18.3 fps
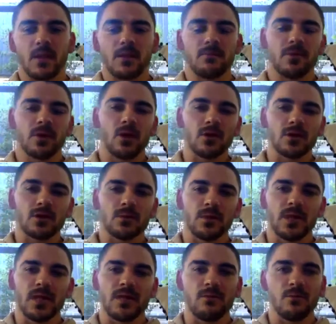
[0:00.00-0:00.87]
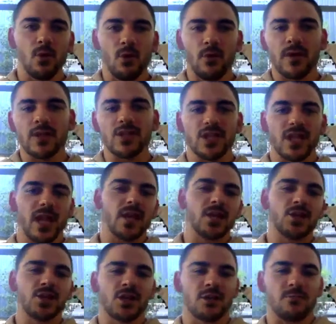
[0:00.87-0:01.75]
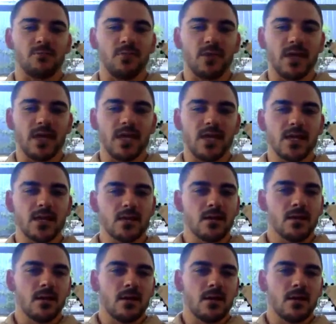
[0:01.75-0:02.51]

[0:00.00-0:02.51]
But ultimately, the more educated you can be,